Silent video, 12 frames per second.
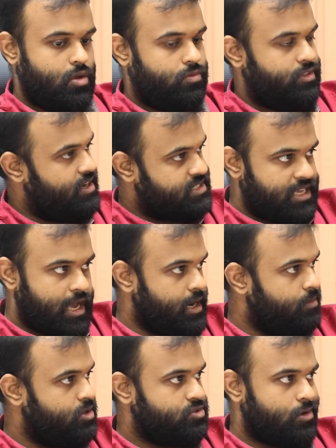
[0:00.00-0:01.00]
their
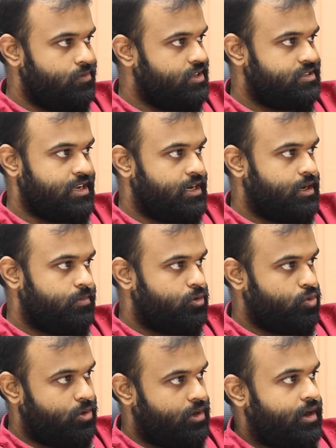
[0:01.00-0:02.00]
CRM is always set up
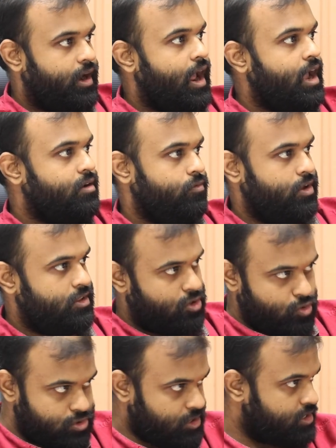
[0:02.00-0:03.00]
to track where the
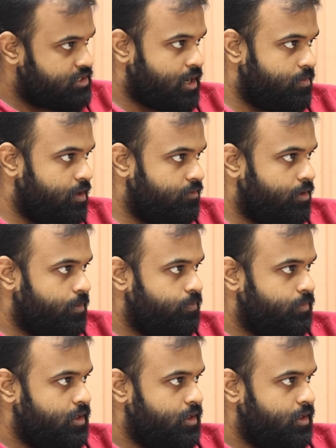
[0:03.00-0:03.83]
user is coming from.